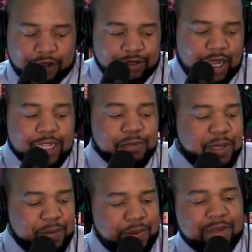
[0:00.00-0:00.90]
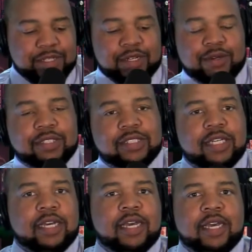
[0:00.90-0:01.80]
Other people probably knew it,
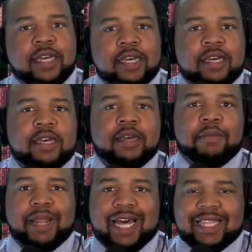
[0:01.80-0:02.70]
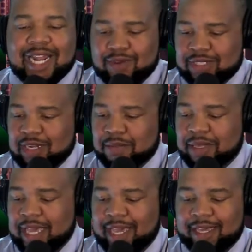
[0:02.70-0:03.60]
but I thought I was going to be
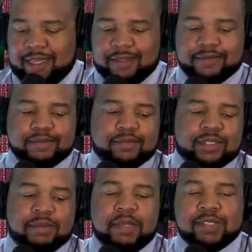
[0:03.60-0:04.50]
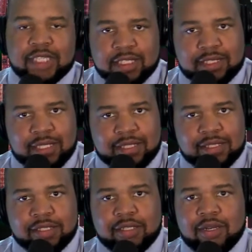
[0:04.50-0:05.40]
a musician
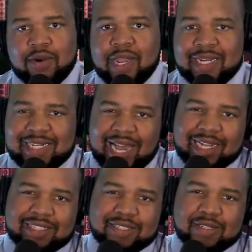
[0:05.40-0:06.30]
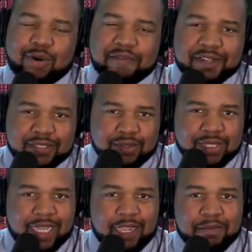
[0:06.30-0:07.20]
or a doctor or a physical
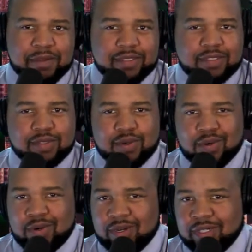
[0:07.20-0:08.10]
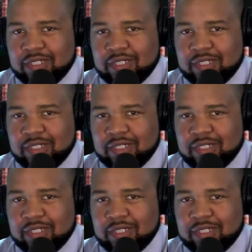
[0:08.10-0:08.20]
therapist or